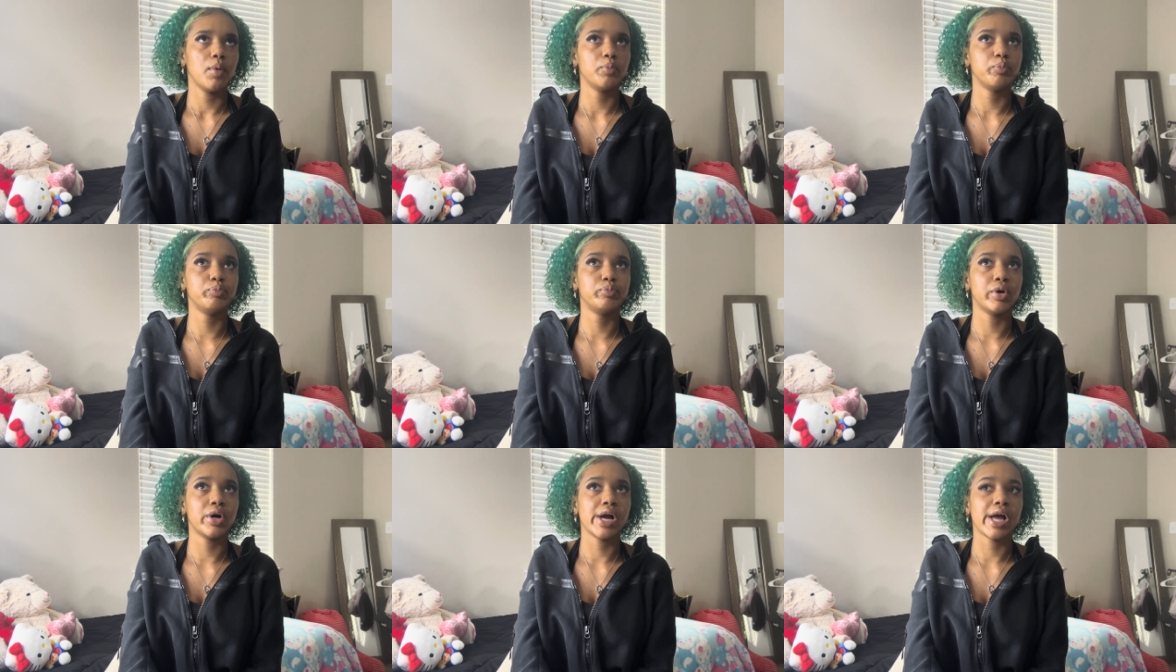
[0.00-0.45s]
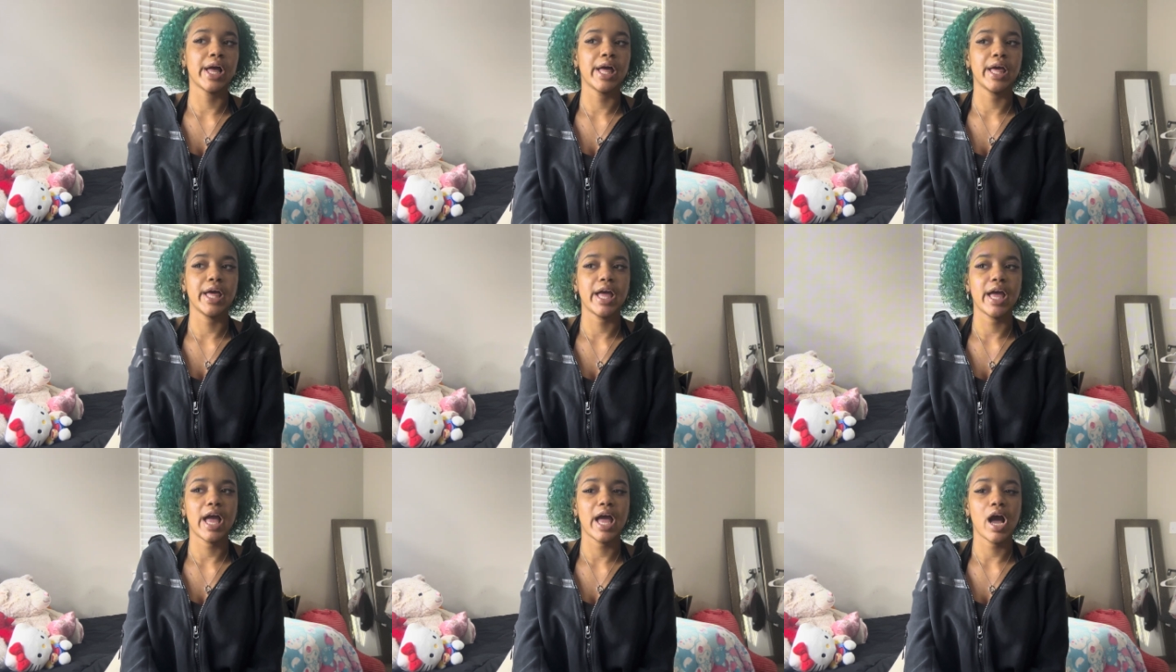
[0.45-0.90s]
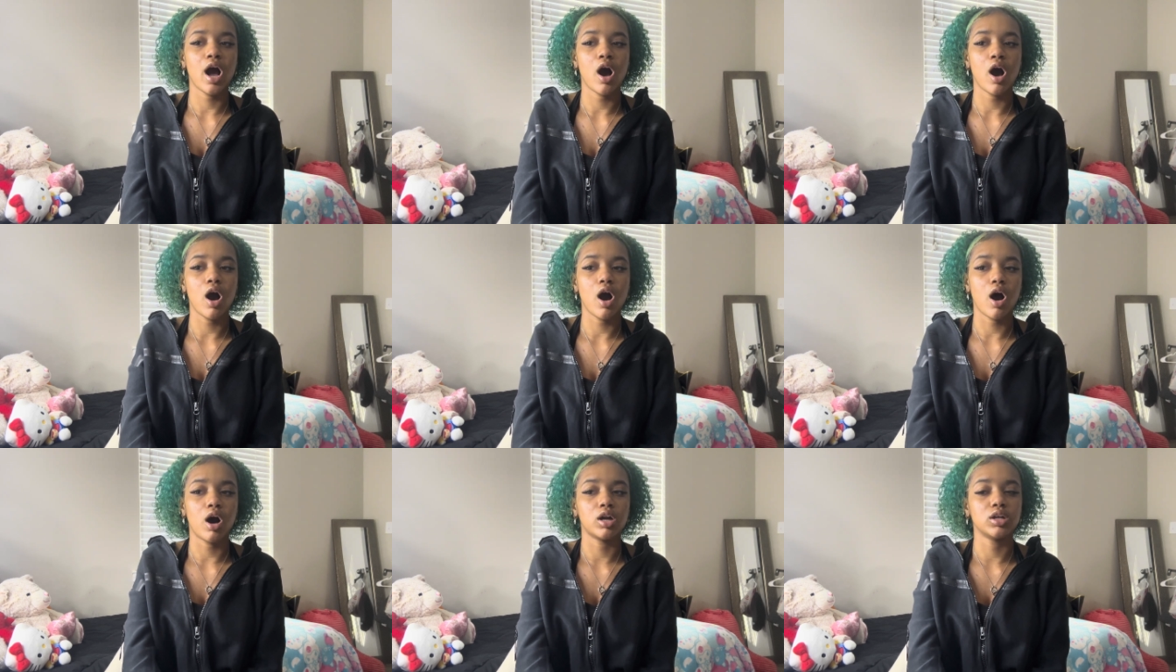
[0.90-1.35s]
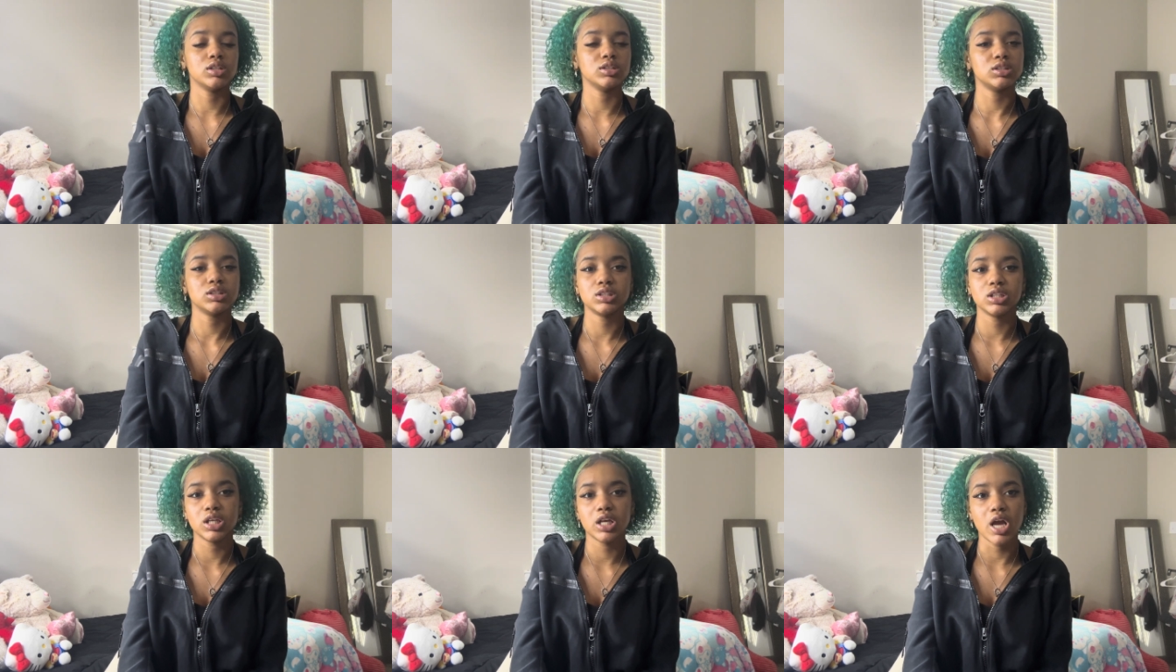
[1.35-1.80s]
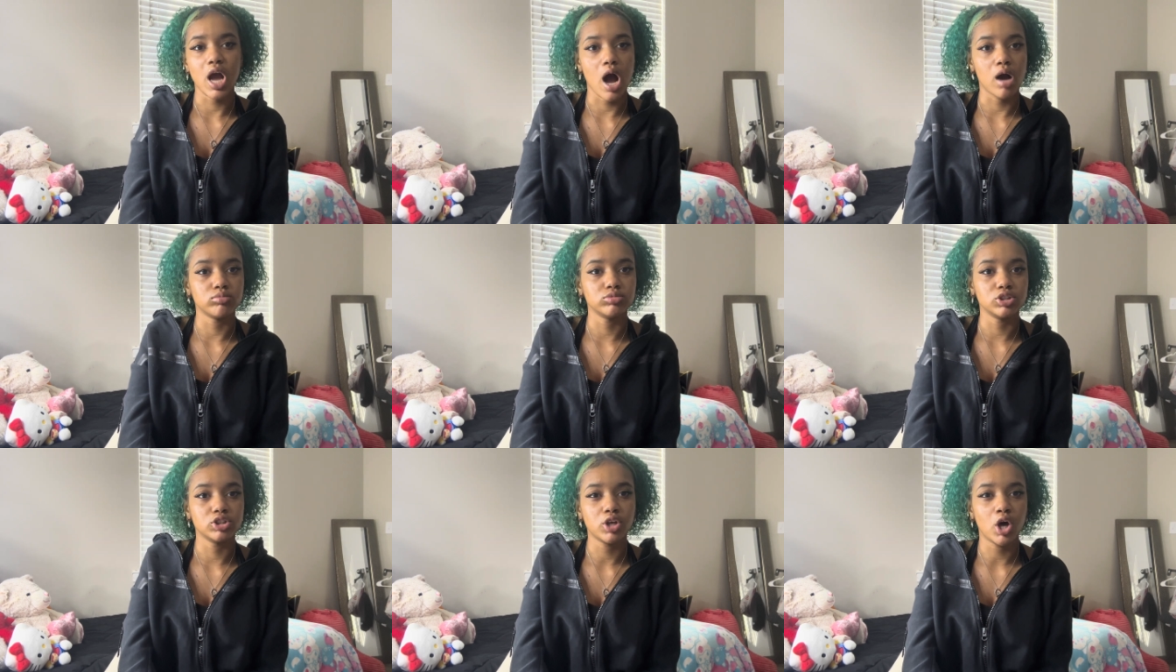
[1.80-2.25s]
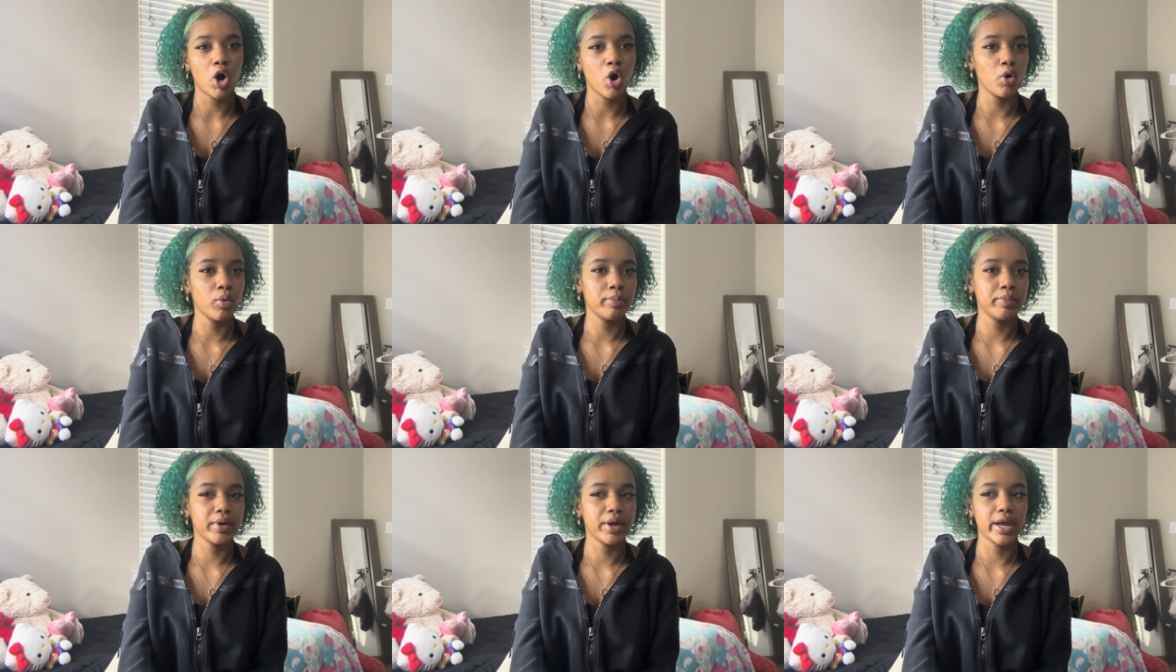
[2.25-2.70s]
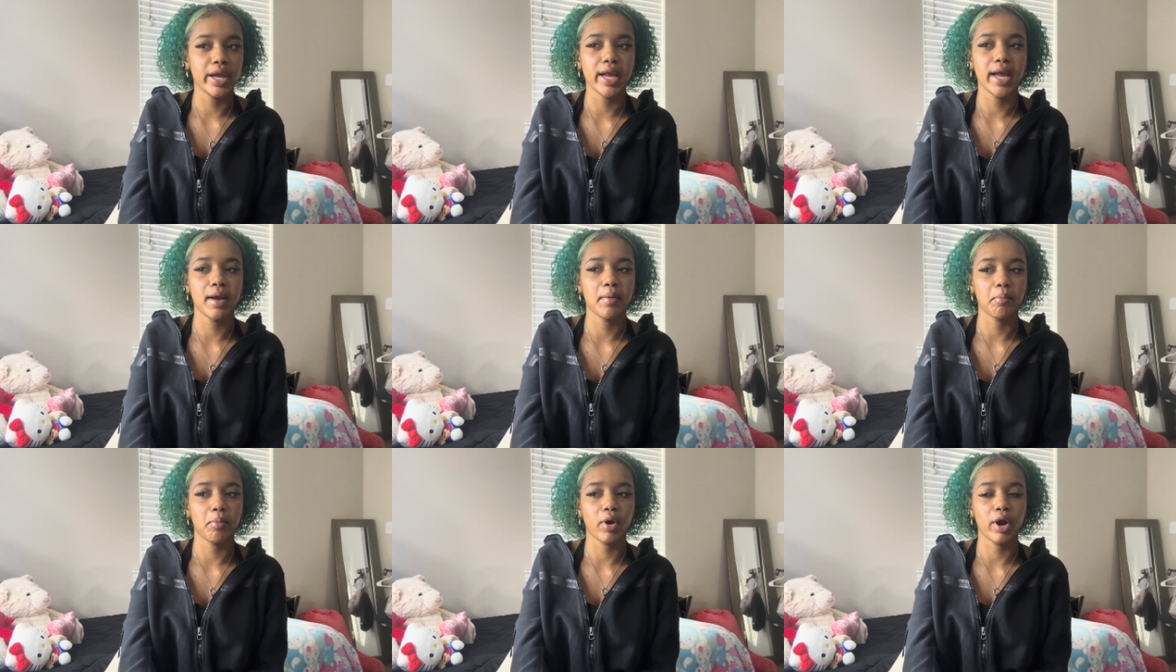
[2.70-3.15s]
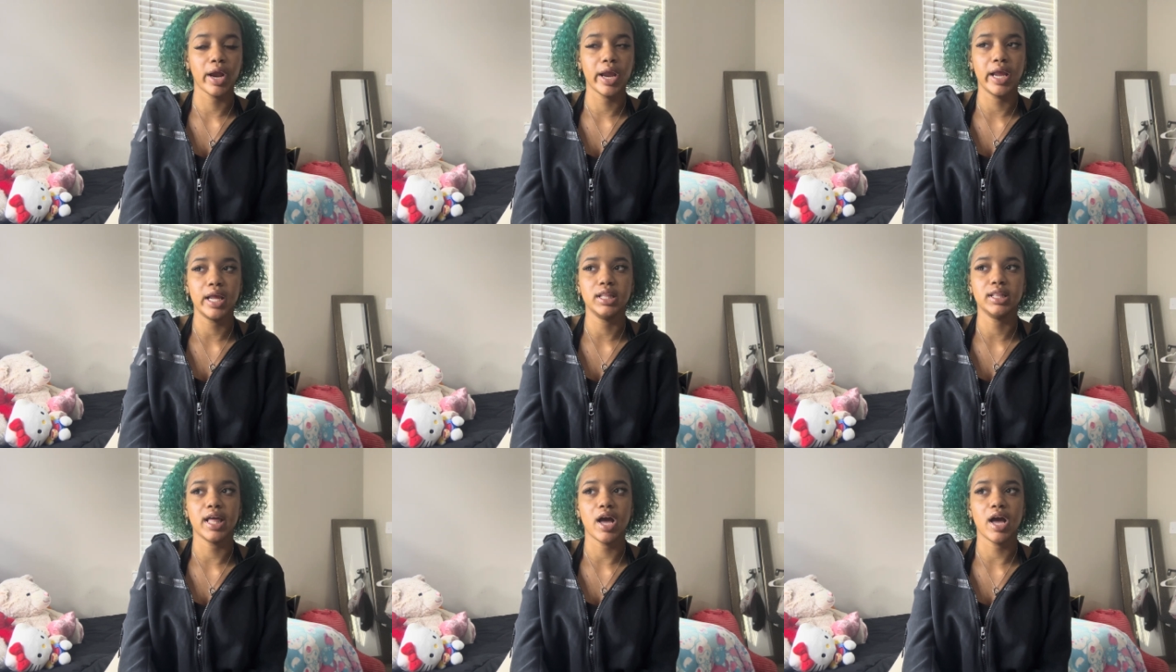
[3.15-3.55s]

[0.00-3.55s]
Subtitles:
but honestly, I'm just hoping and praying